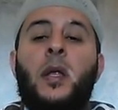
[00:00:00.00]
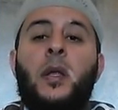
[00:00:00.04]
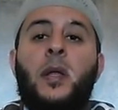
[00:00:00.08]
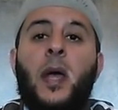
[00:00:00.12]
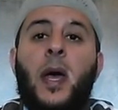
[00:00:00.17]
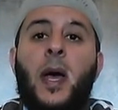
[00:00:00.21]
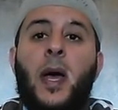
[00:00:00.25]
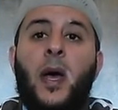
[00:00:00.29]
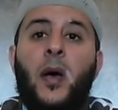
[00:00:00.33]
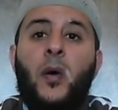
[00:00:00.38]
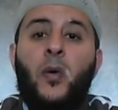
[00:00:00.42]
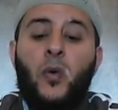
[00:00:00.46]

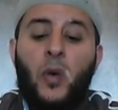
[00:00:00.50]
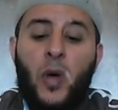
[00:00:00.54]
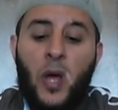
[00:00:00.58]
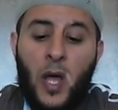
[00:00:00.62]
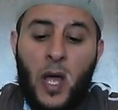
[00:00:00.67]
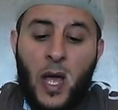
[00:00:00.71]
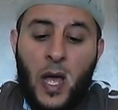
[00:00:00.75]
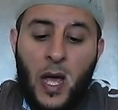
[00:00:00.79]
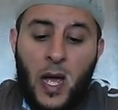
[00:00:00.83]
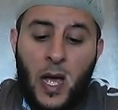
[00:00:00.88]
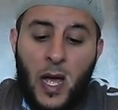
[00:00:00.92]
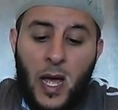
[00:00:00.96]
Now,
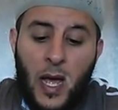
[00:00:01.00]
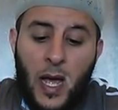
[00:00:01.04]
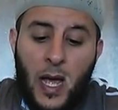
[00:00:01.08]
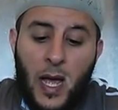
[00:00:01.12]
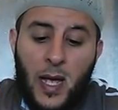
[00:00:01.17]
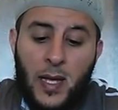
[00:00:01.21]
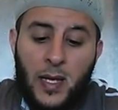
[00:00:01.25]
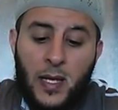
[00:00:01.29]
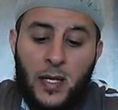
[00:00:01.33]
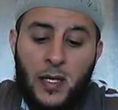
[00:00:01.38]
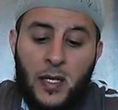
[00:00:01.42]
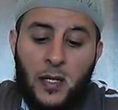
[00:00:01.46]

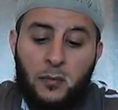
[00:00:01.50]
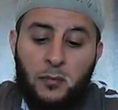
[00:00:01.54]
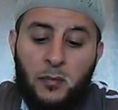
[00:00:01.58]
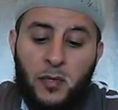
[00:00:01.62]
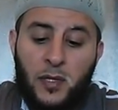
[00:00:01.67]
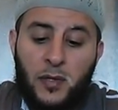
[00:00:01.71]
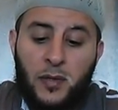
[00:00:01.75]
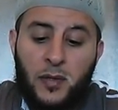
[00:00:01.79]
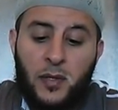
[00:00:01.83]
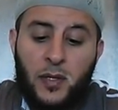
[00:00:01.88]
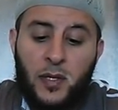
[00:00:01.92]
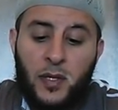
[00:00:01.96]
ayah
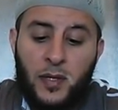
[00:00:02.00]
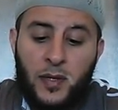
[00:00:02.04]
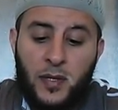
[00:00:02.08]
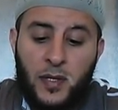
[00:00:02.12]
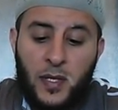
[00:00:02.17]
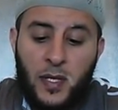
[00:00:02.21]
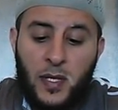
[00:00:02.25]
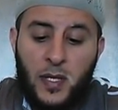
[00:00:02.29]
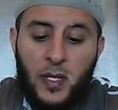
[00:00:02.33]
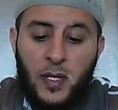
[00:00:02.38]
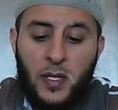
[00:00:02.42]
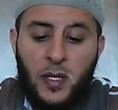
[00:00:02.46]
number
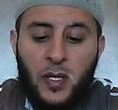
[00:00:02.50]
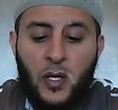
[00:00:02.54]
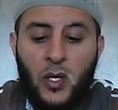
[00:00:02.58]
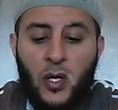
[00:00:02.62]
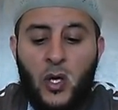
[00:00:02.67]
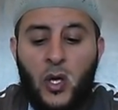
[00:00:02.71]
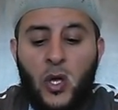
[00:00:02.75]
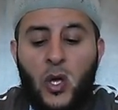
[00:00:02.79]
three.